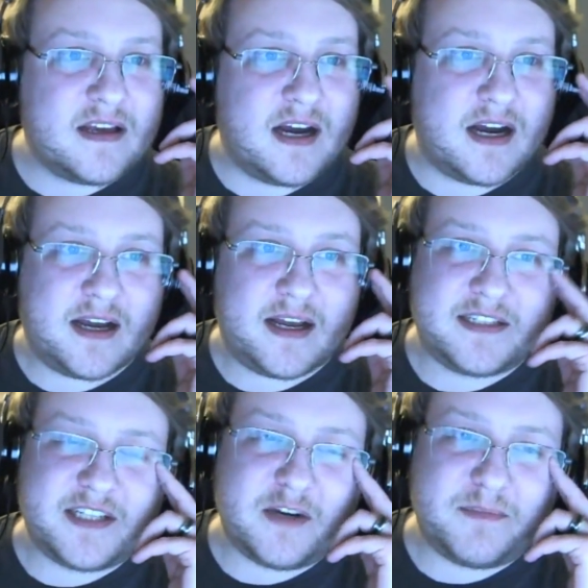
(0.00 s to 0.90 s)

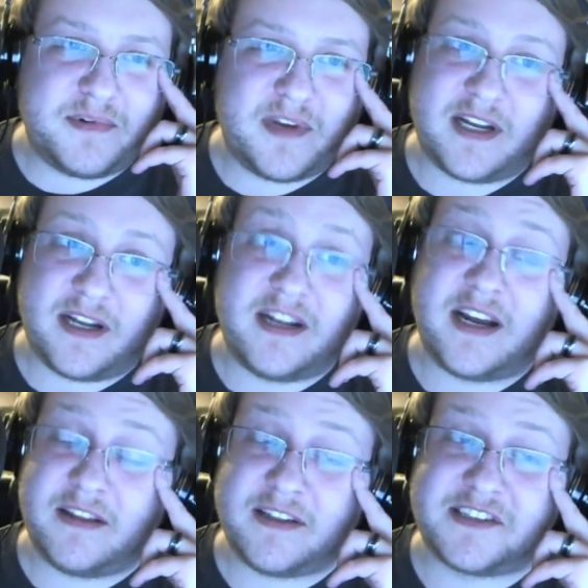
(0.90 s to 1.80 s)
Intel, and
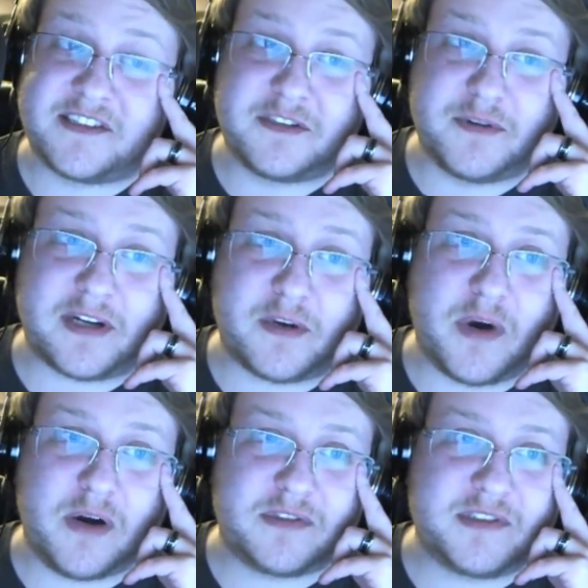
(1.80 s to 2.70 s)
this is a direct
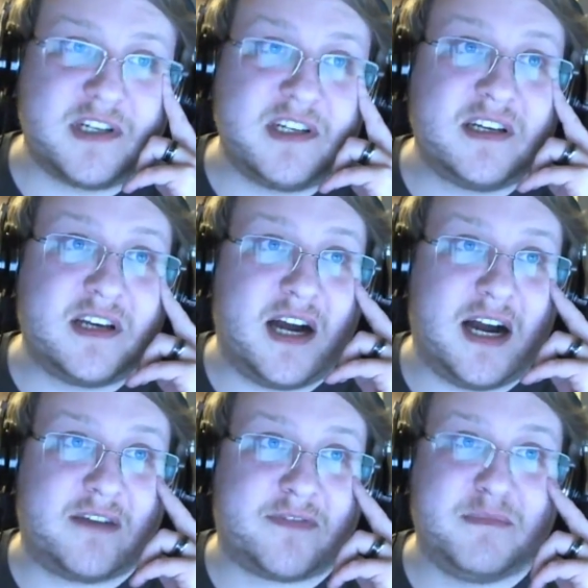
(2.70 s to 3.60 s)
quote
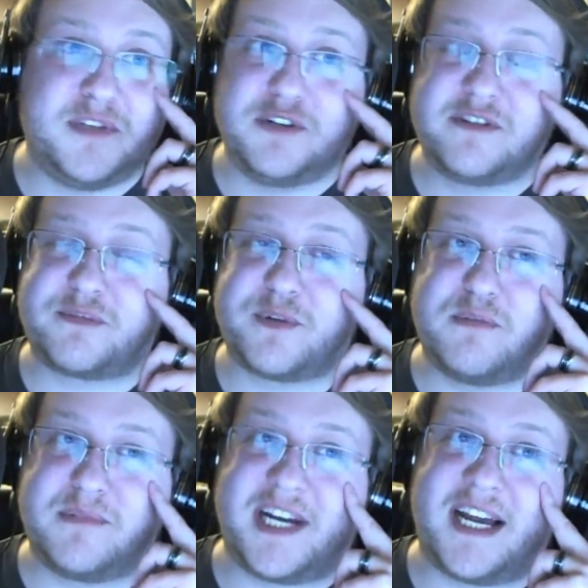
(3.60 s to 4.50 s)
from
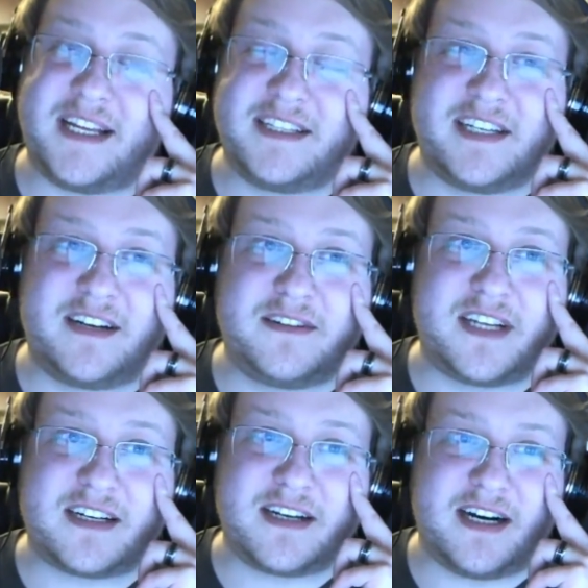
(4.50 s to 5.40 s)

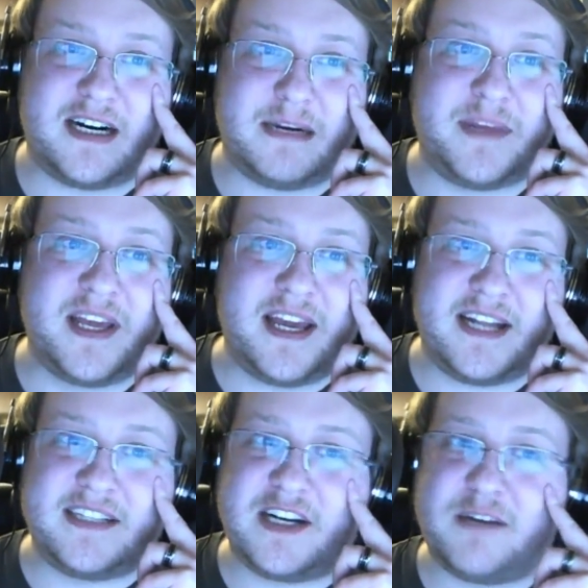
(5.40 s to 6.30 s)
newsroom.intel.com.
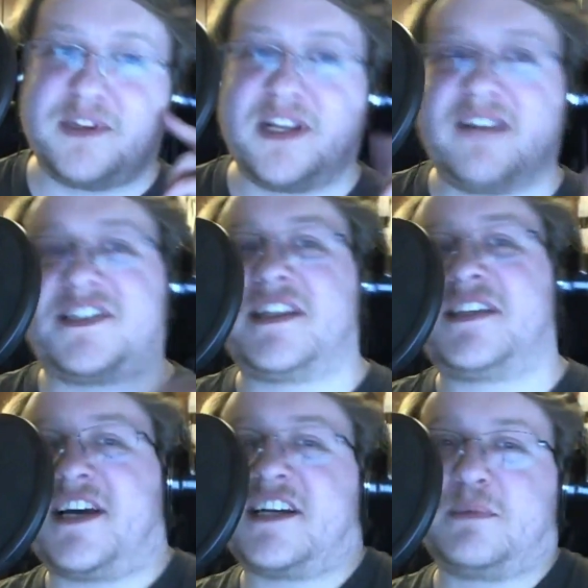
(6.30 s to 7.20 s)
Intel believes that
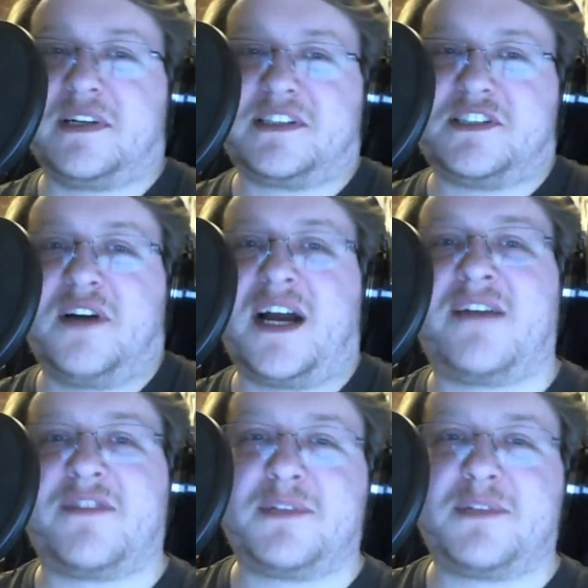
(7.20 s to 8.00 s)
these exploits do not have the